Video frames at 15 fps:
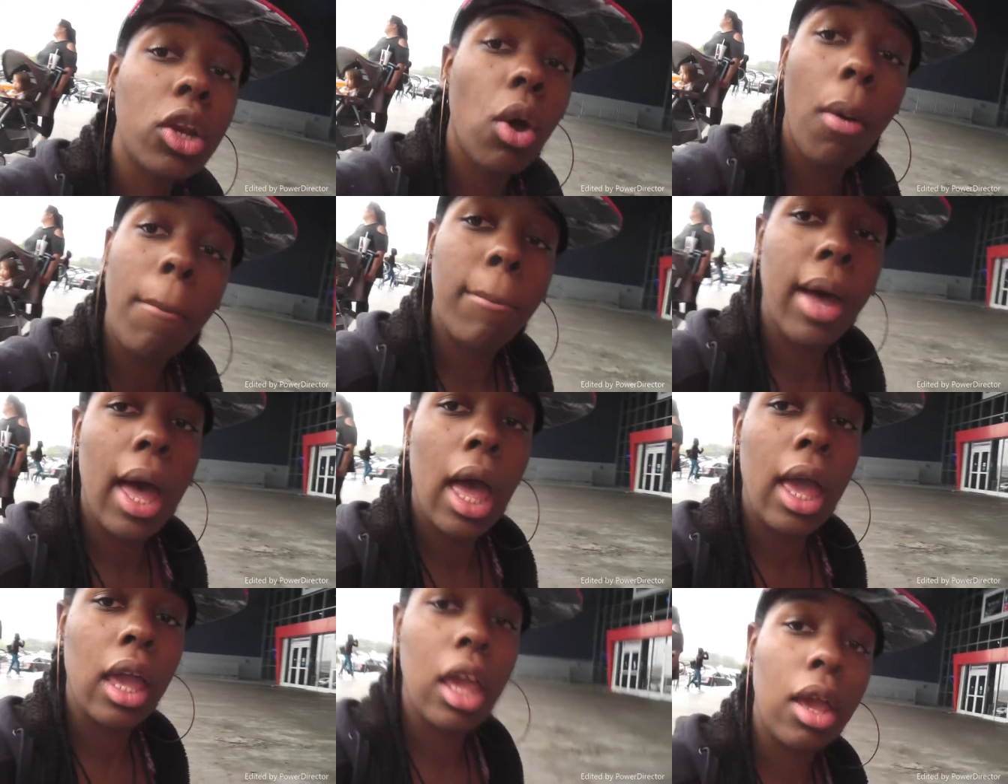we don't
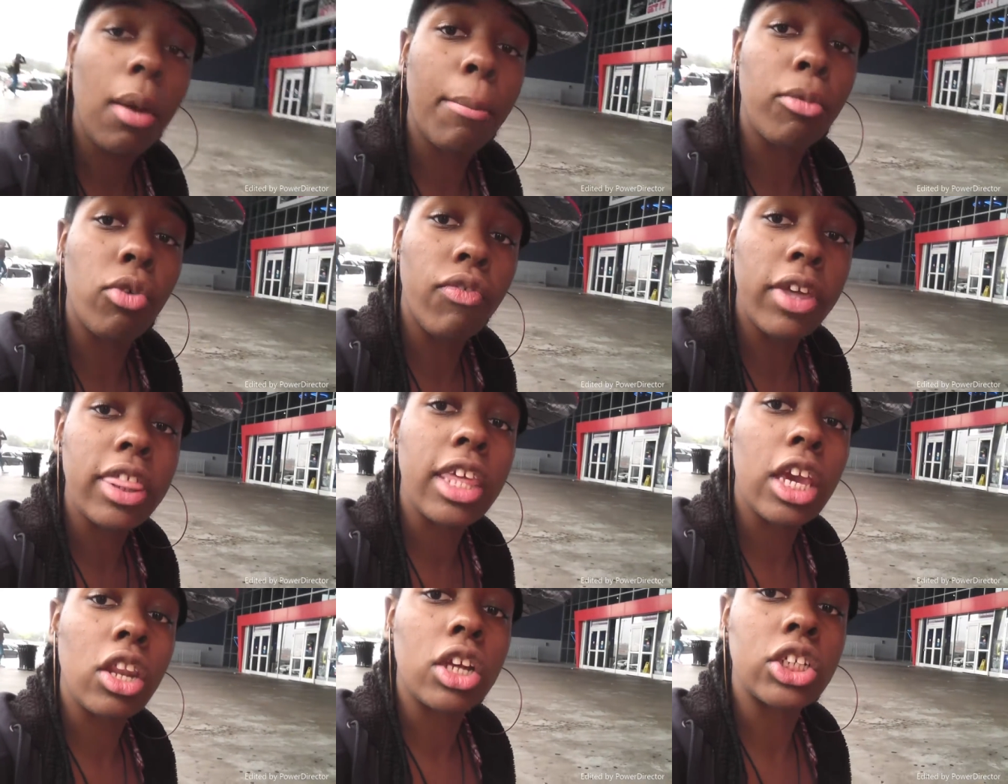buy movie
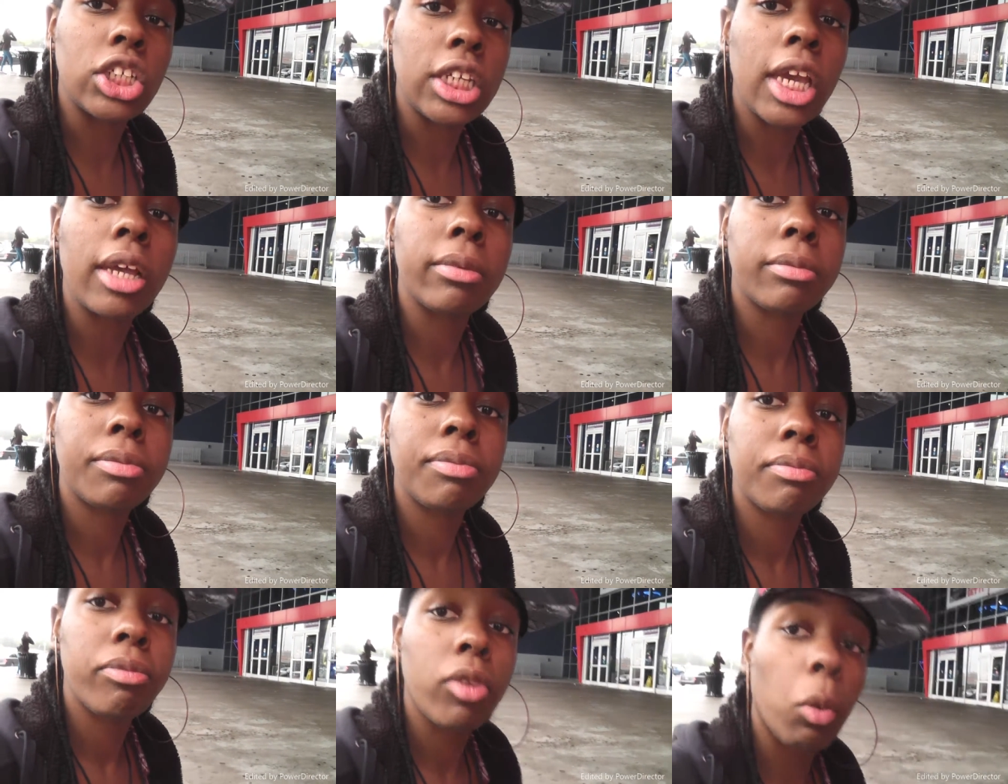theater shit.
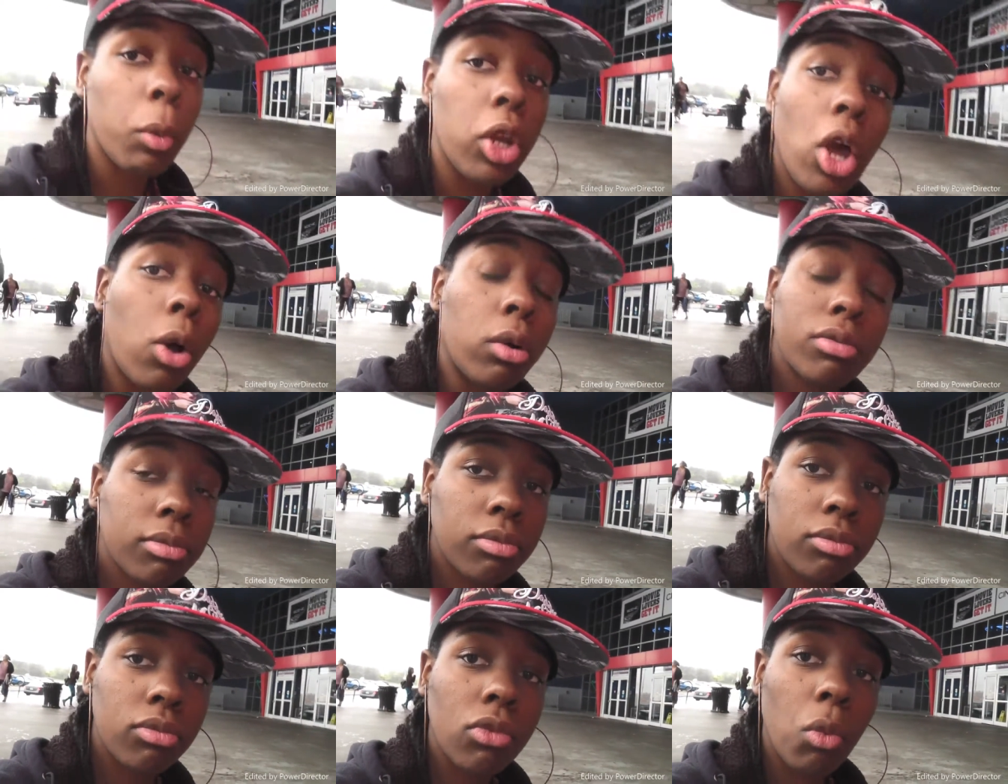We don't.
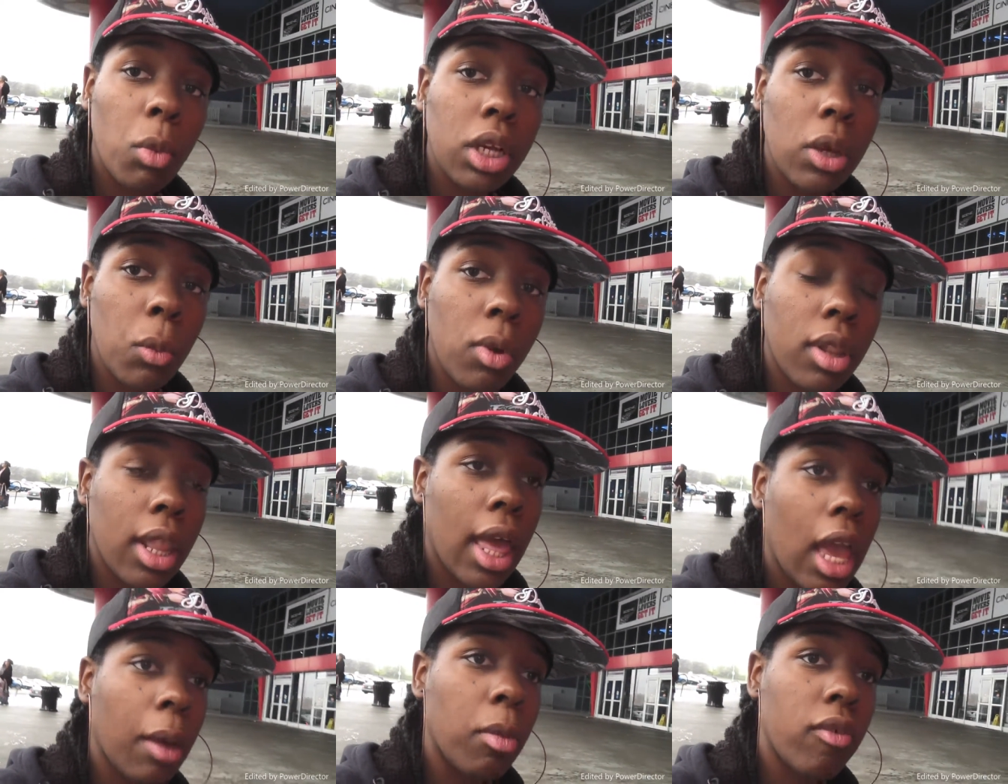We're
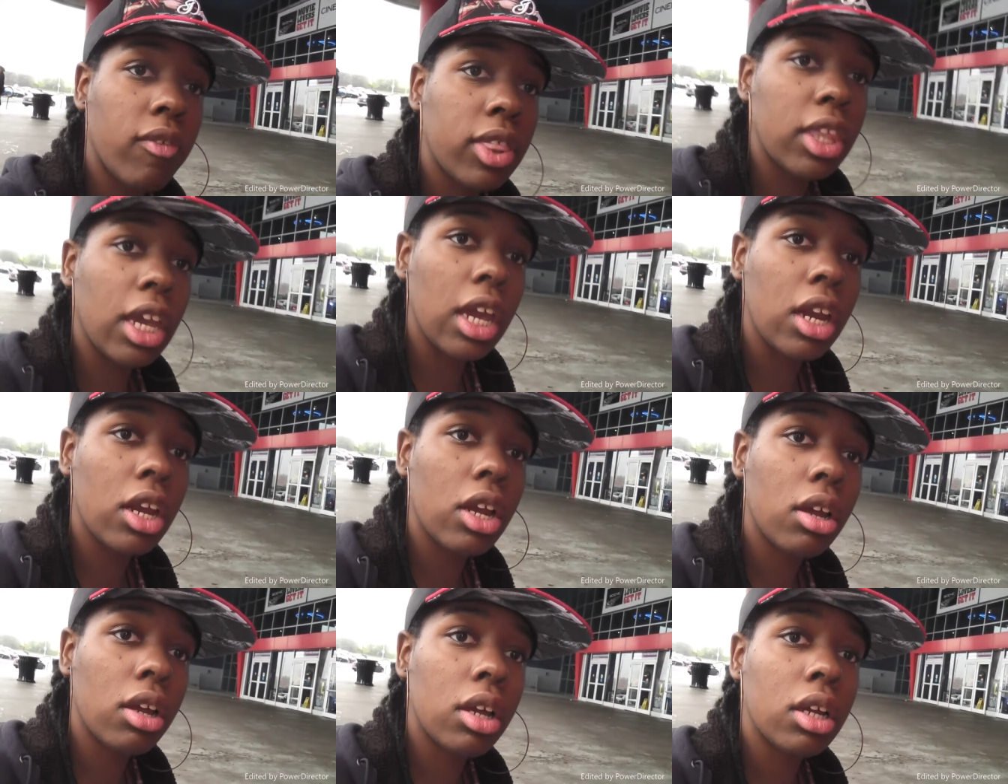like, movie
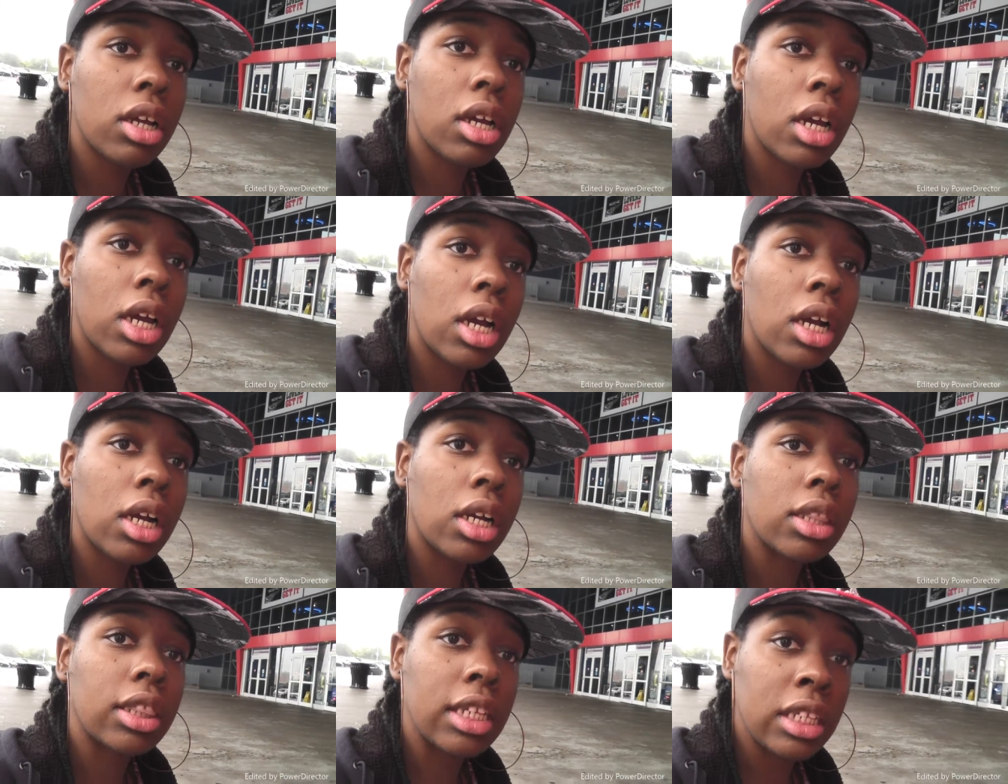theater,
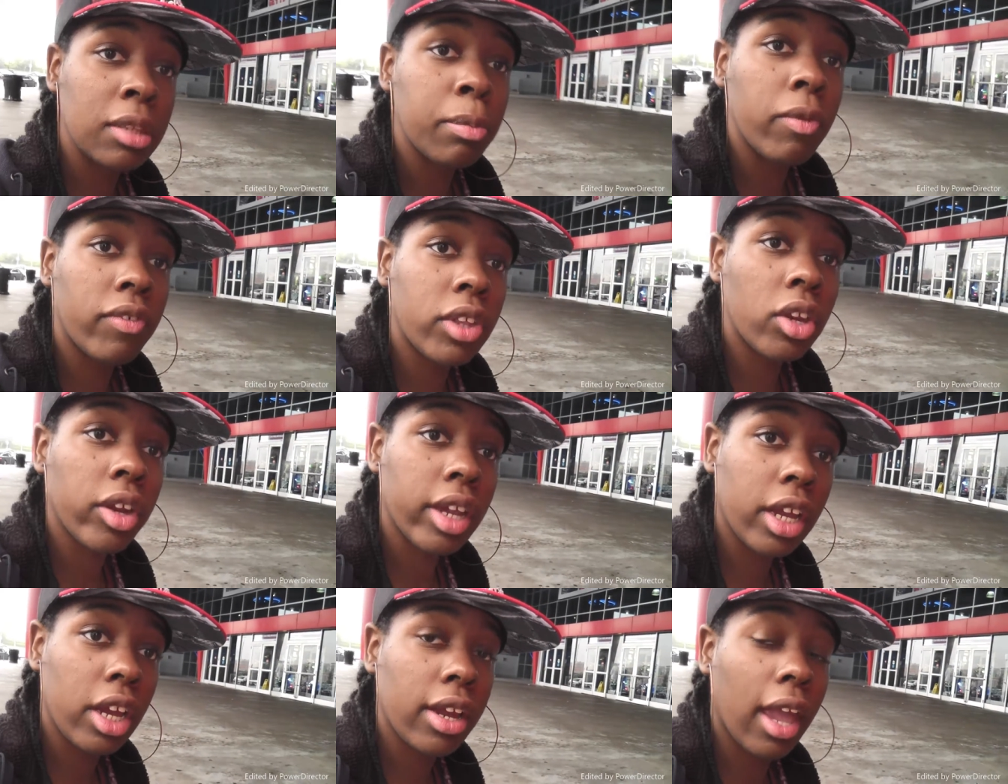this movie
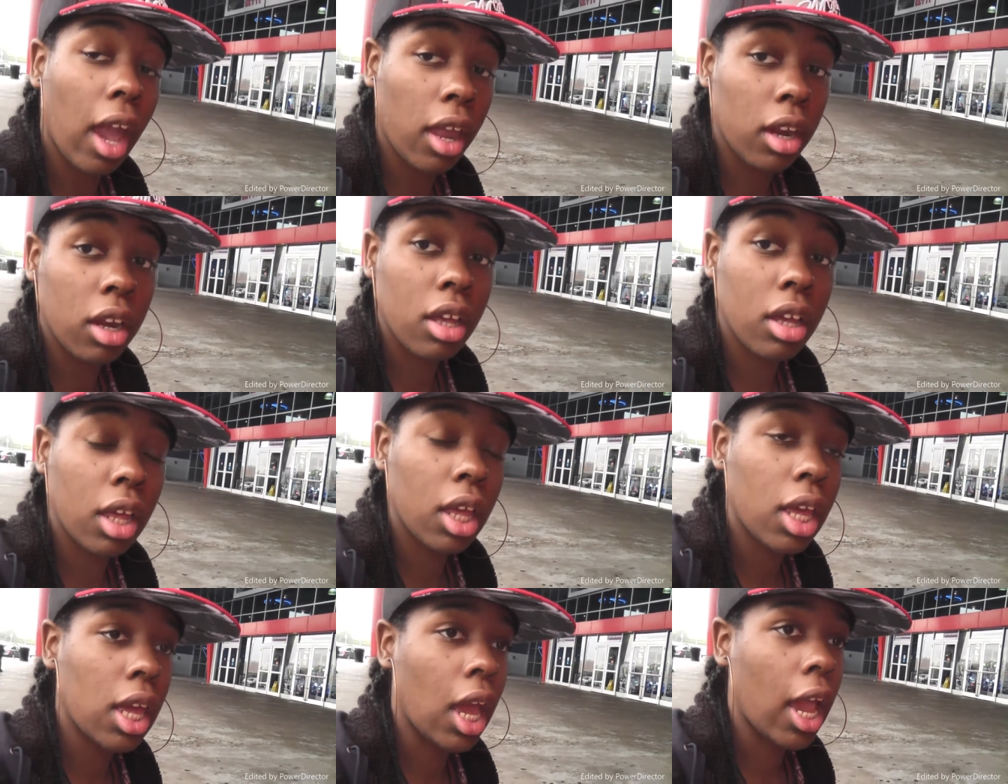theater here in
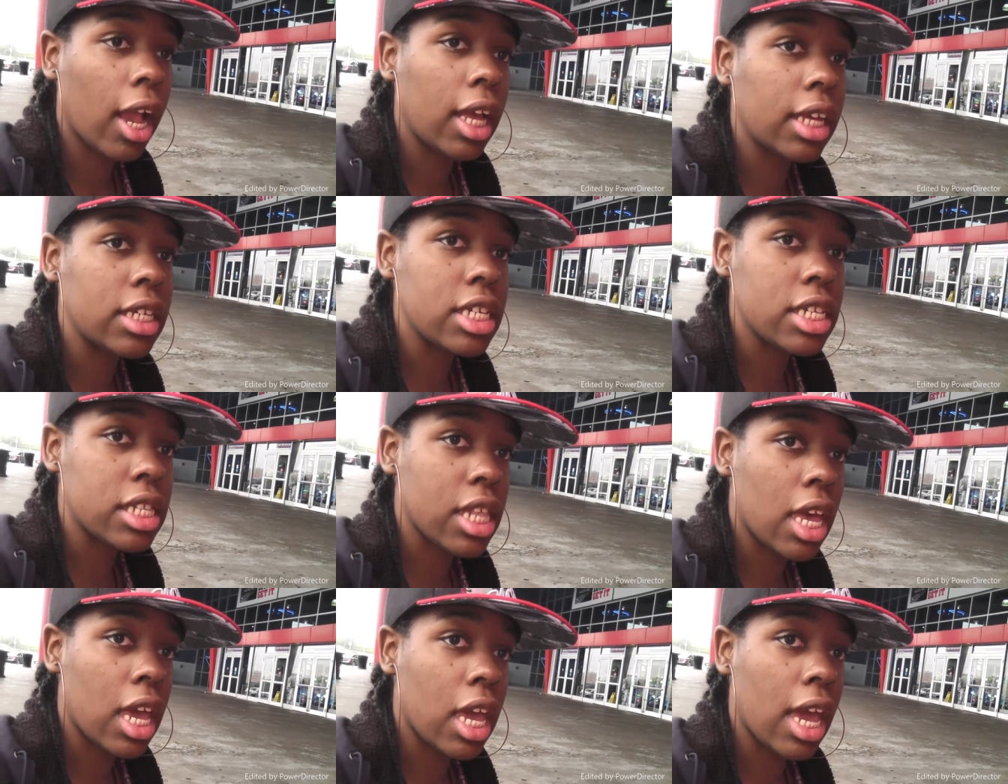Canada
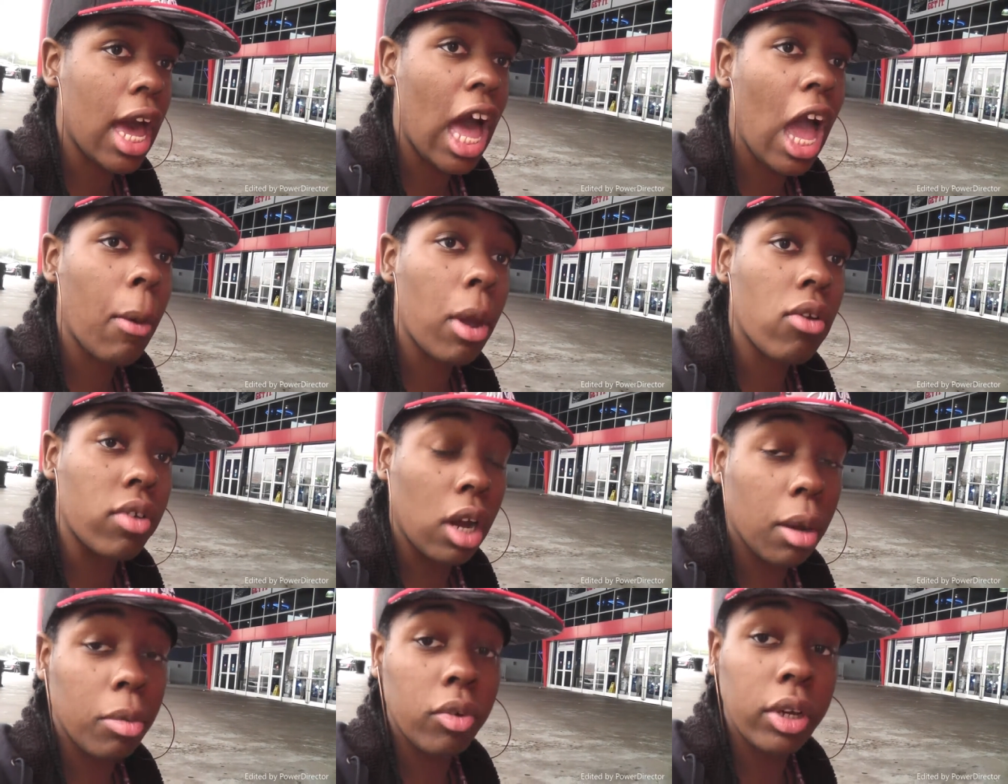is like highway
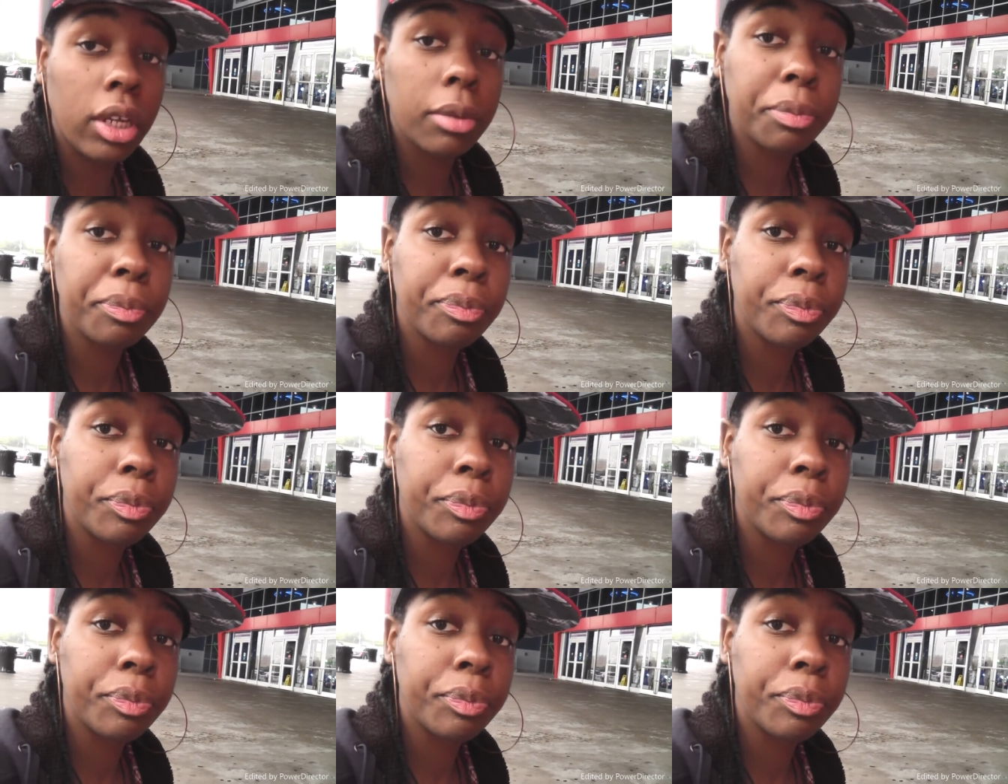robbery.